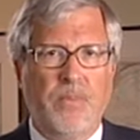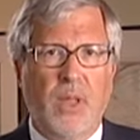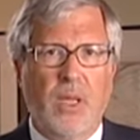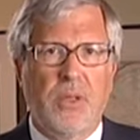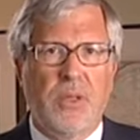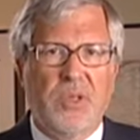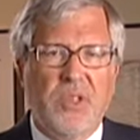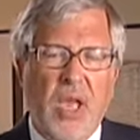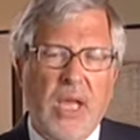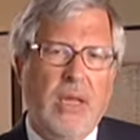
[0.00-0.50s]

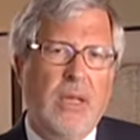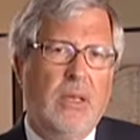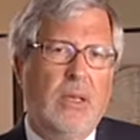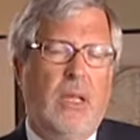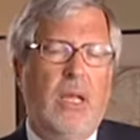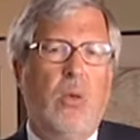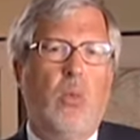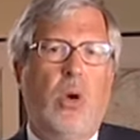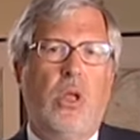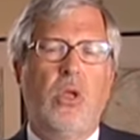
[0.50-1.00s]

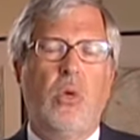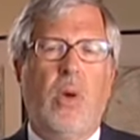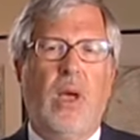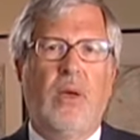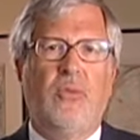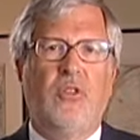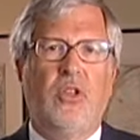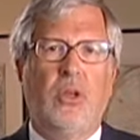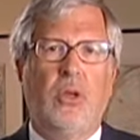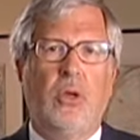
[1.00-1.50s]
Secondly, what you
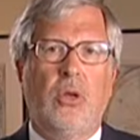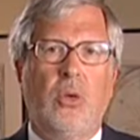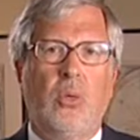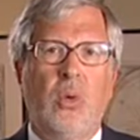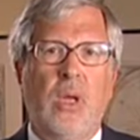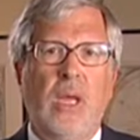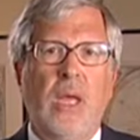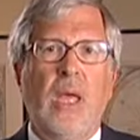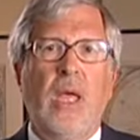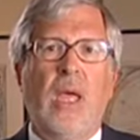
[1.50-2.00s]
have to
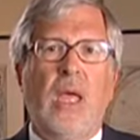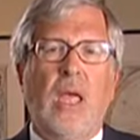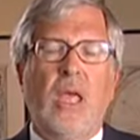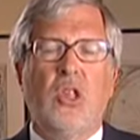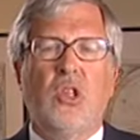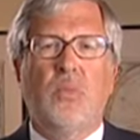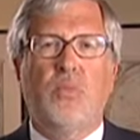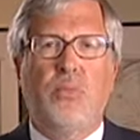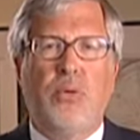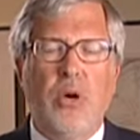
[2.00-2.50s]
do
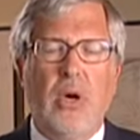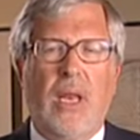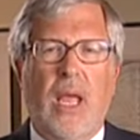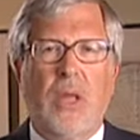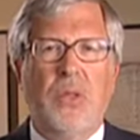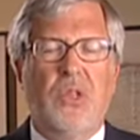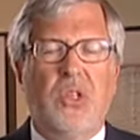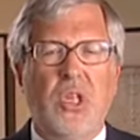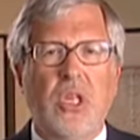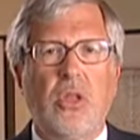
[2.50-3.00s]
is put
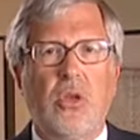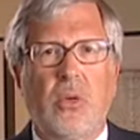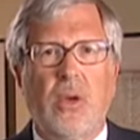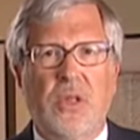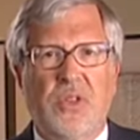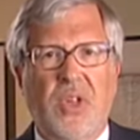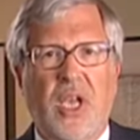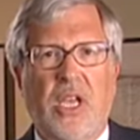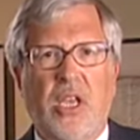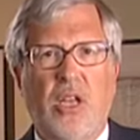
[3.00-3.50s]
a senior
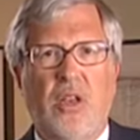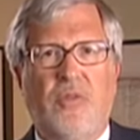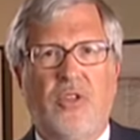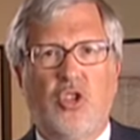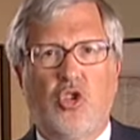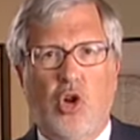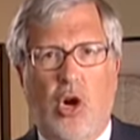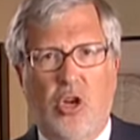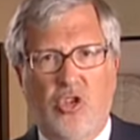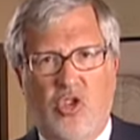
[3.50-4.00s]
executive in
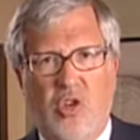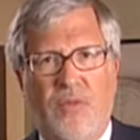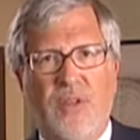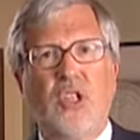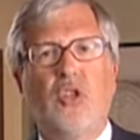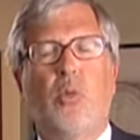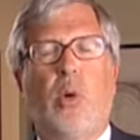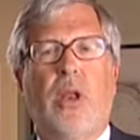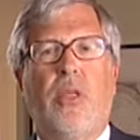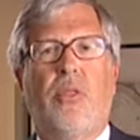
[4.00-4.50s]
charge of
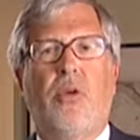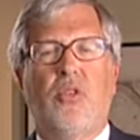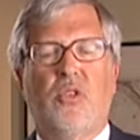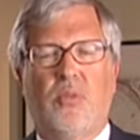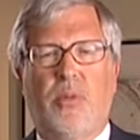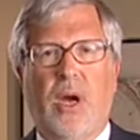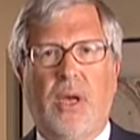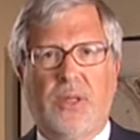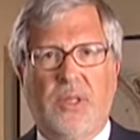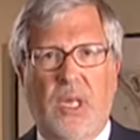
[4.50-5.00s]
each one of those
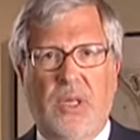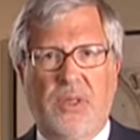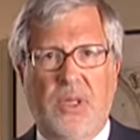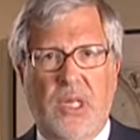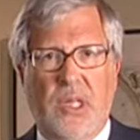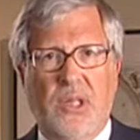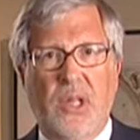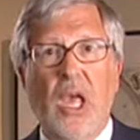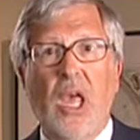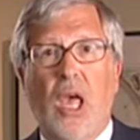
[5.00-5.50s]

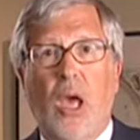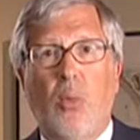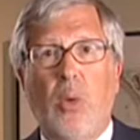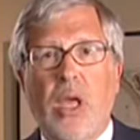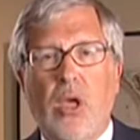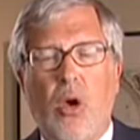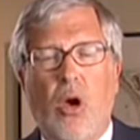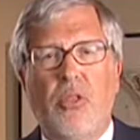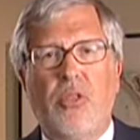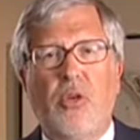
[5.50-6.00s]
processes, and we
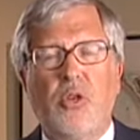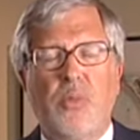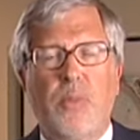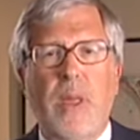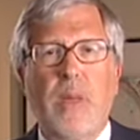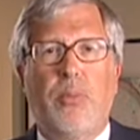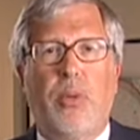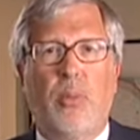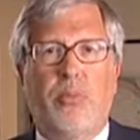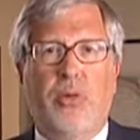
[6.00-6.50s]
call those
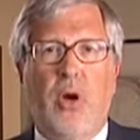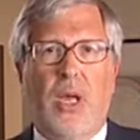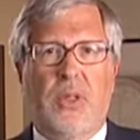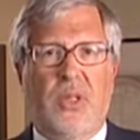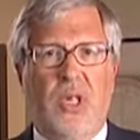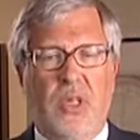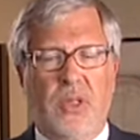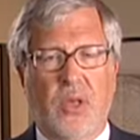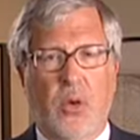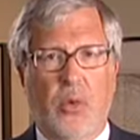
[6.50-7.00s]
people
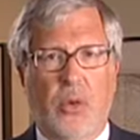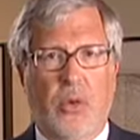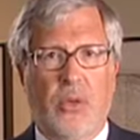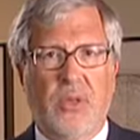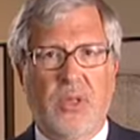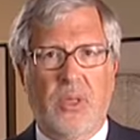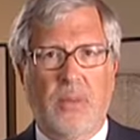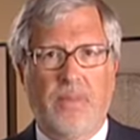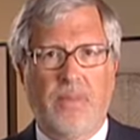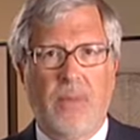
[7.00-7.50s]
process
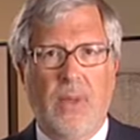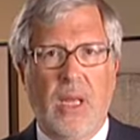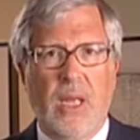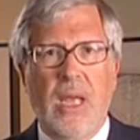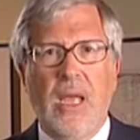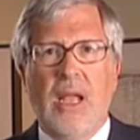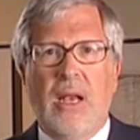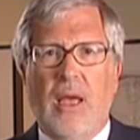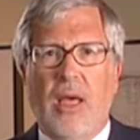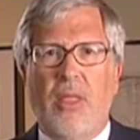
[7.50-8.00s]
owners.
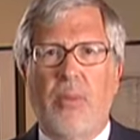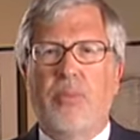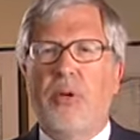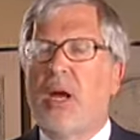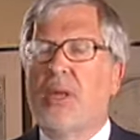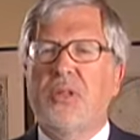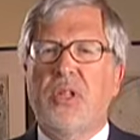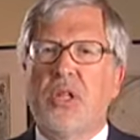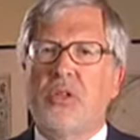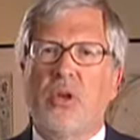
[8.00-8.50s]
Now, the
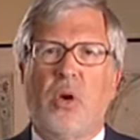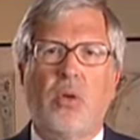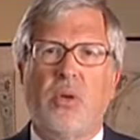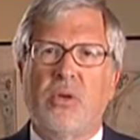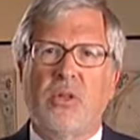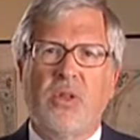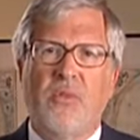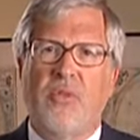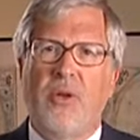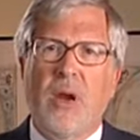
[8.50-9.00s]
process owner
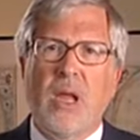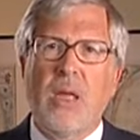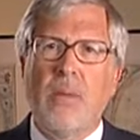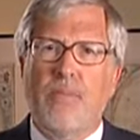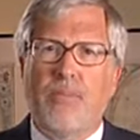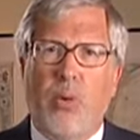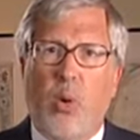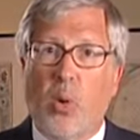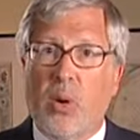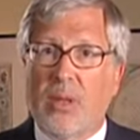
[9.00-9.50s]
is a very
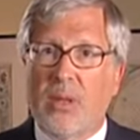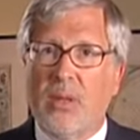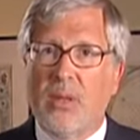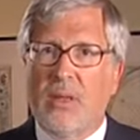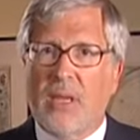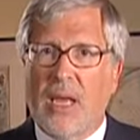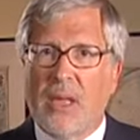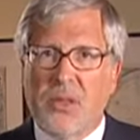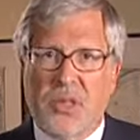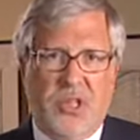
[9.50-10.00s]

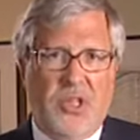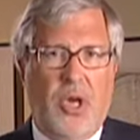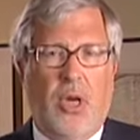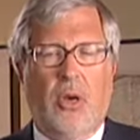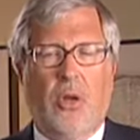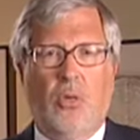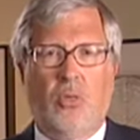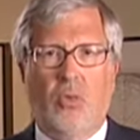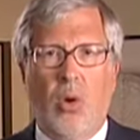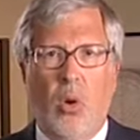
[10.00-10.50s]
important and
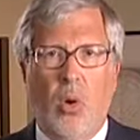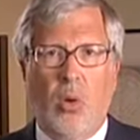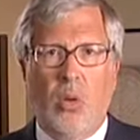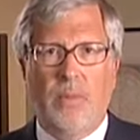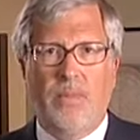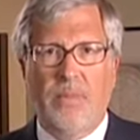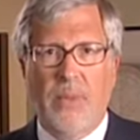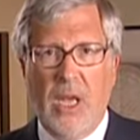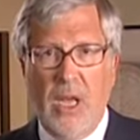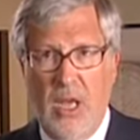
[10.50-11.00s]
subtle
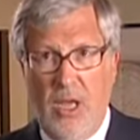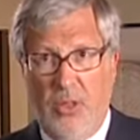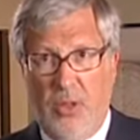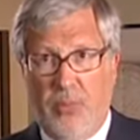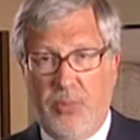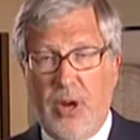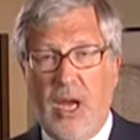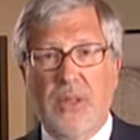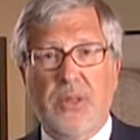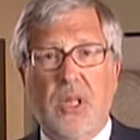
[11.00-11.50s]
role. The
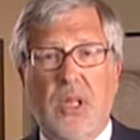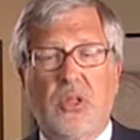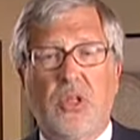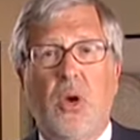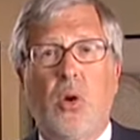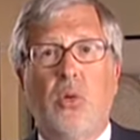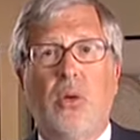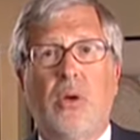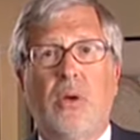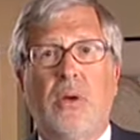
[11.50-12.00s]
process
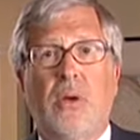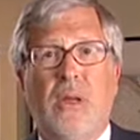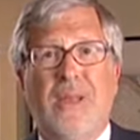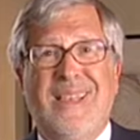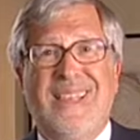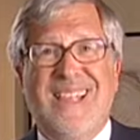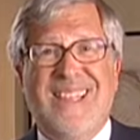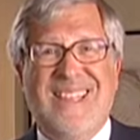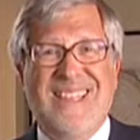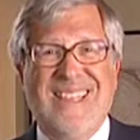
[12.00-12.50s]
owner
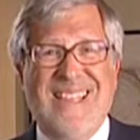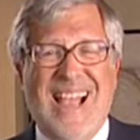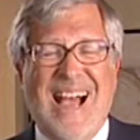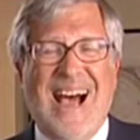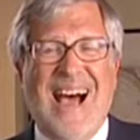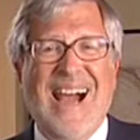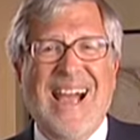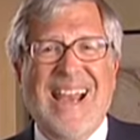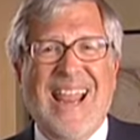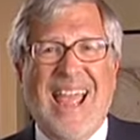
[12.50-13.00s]
does
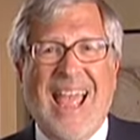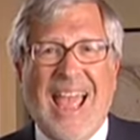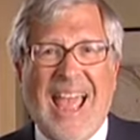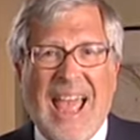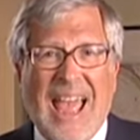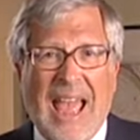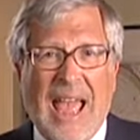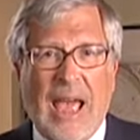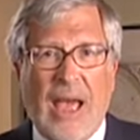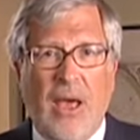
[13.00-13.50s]
not
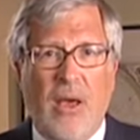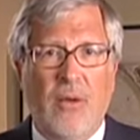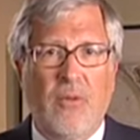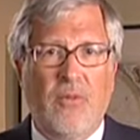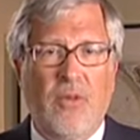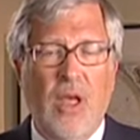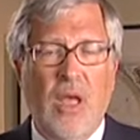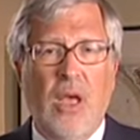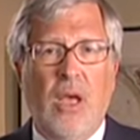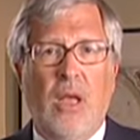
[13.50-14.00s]

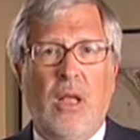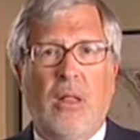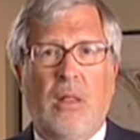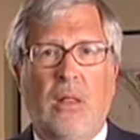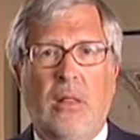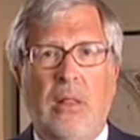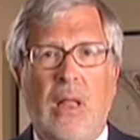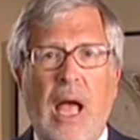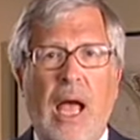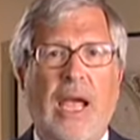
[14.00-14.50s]
have
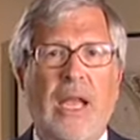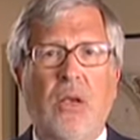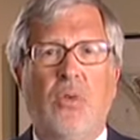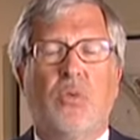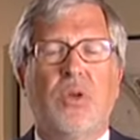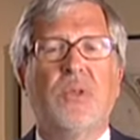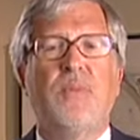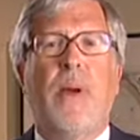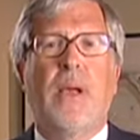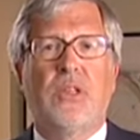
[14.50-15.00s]
line
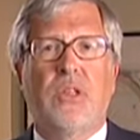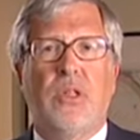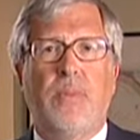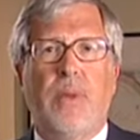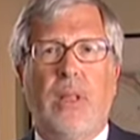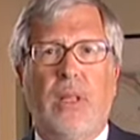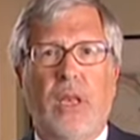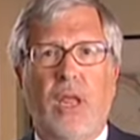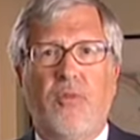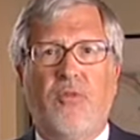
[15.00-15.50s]

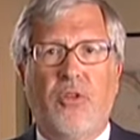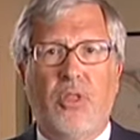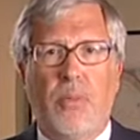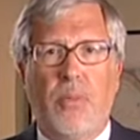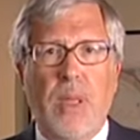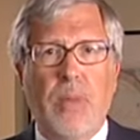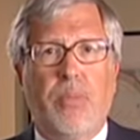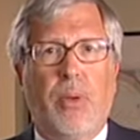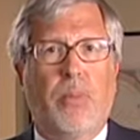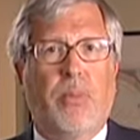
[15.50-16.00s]
responsibility for the
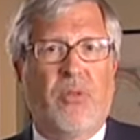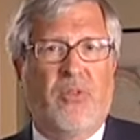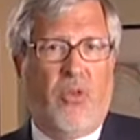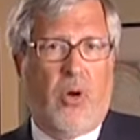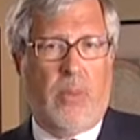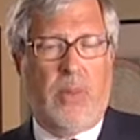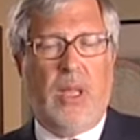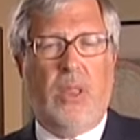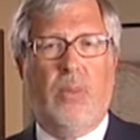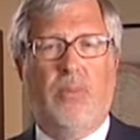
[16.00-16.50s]
people
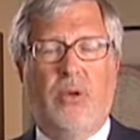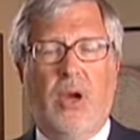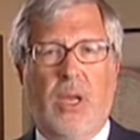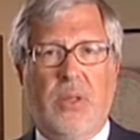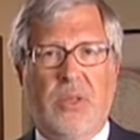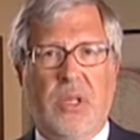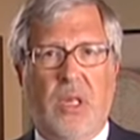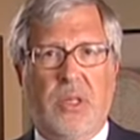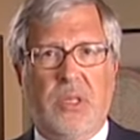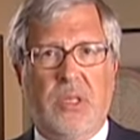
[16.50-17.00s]
performing the
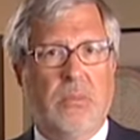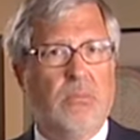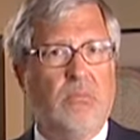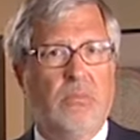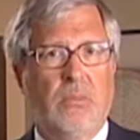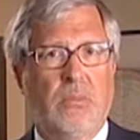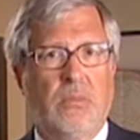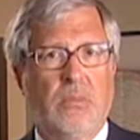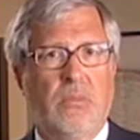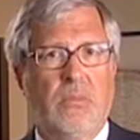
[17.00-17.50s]
process.
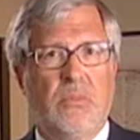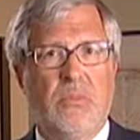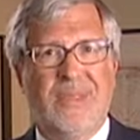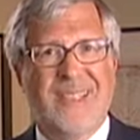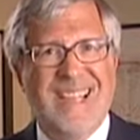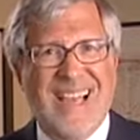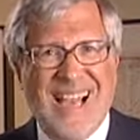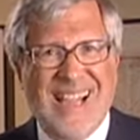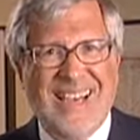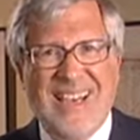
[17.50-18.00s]

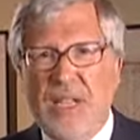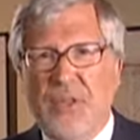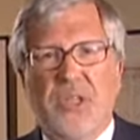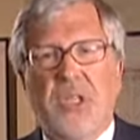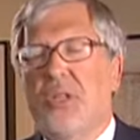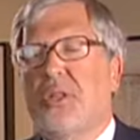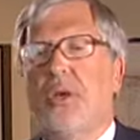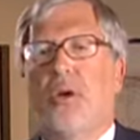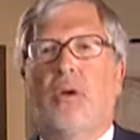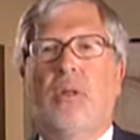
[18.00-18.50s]
Not
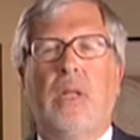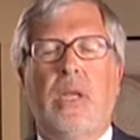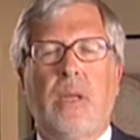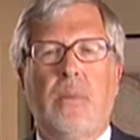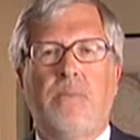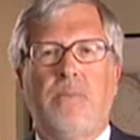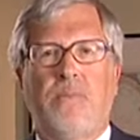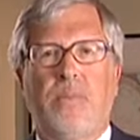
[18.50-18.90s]
necessarily.